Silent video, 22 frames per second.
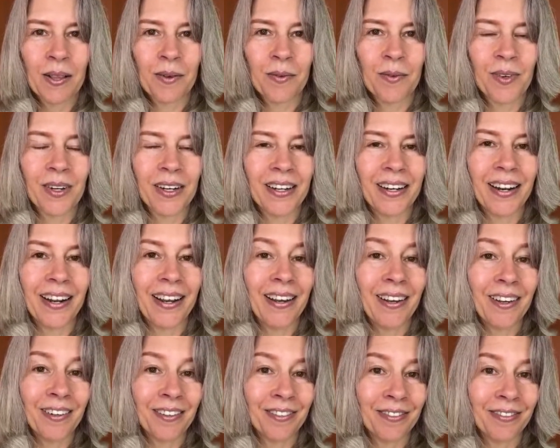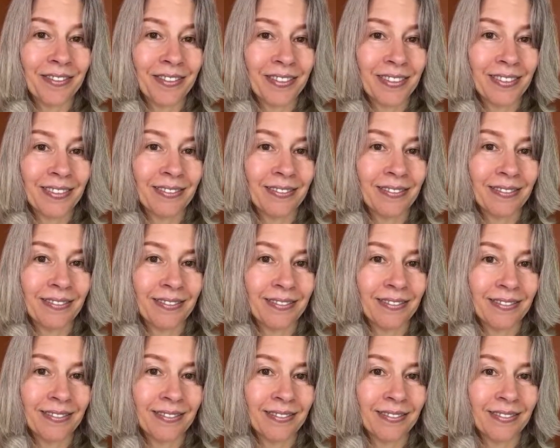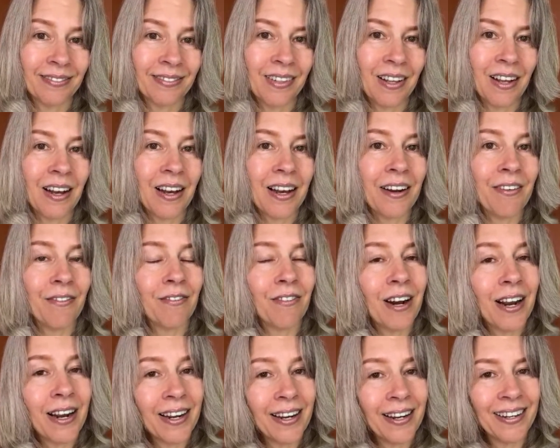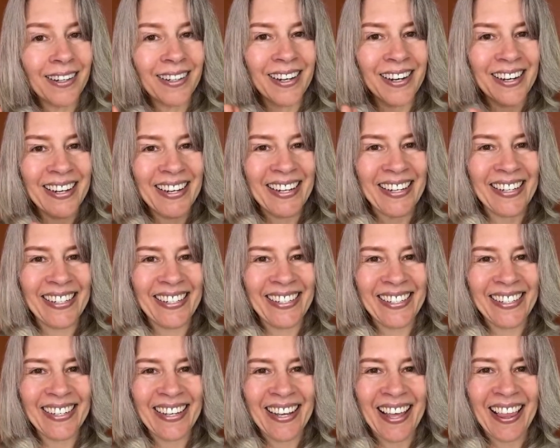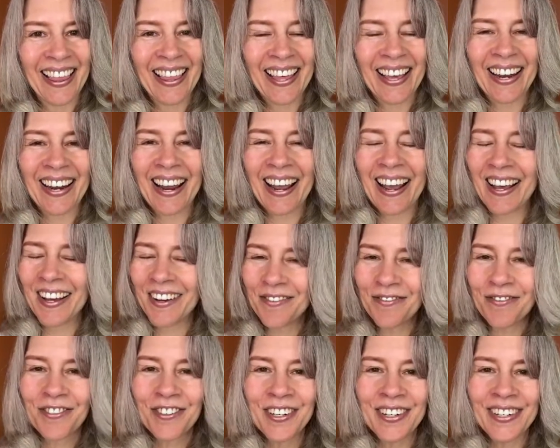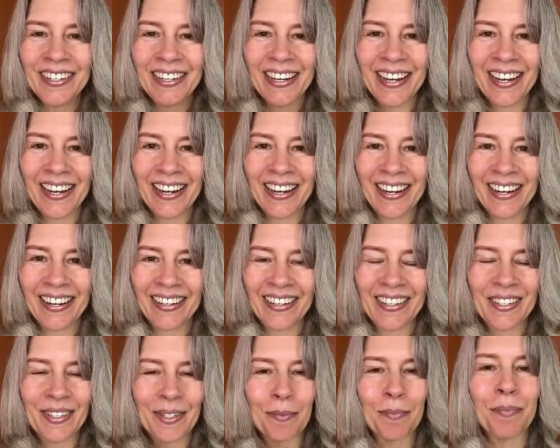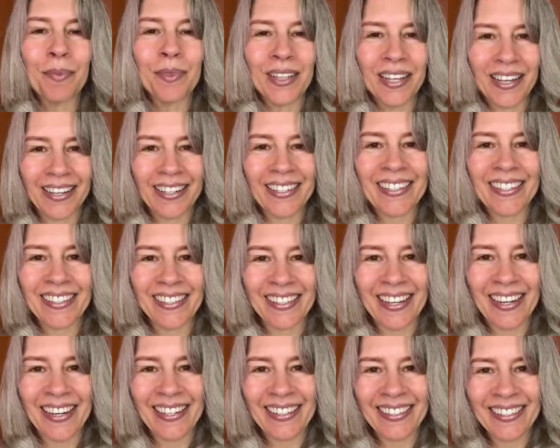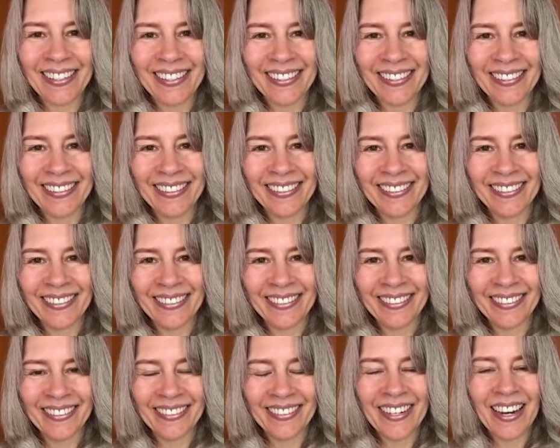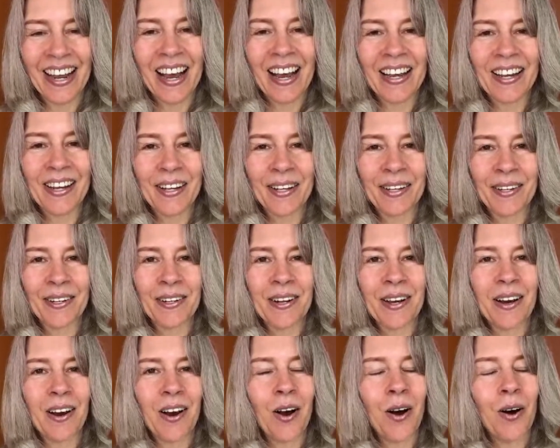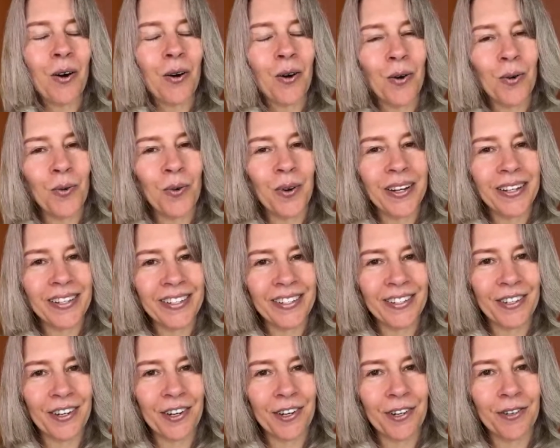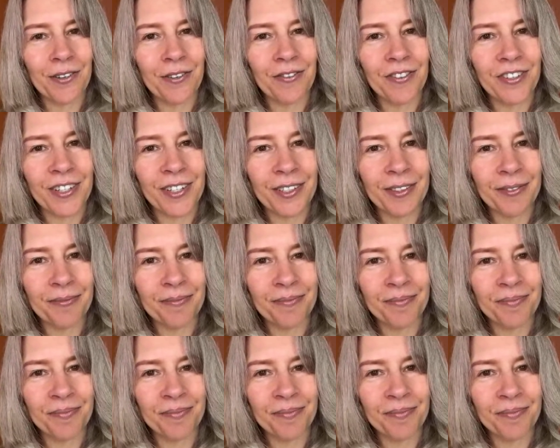What if I recognize that every day is a blank slate and I can always start over?